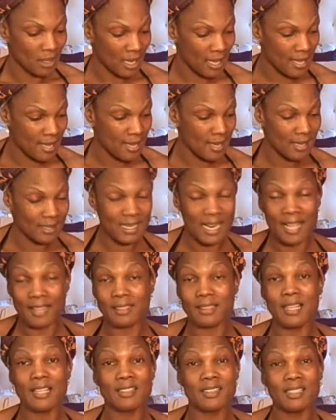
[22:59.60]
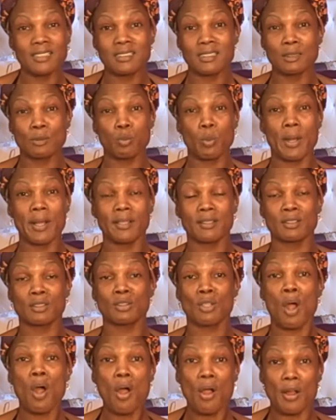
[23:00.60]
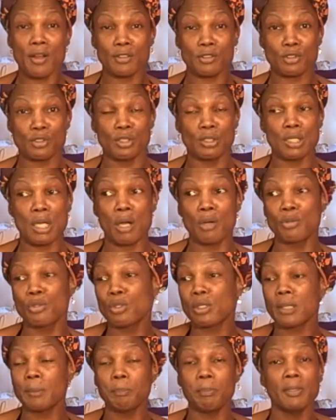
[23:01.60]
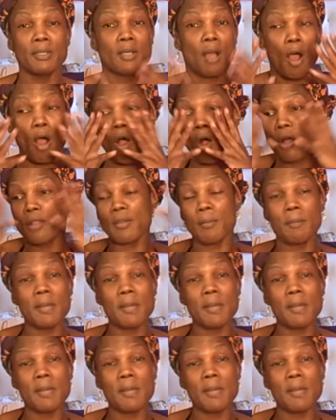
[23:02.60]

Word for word: And I think this is where it starts. You know, you can put all the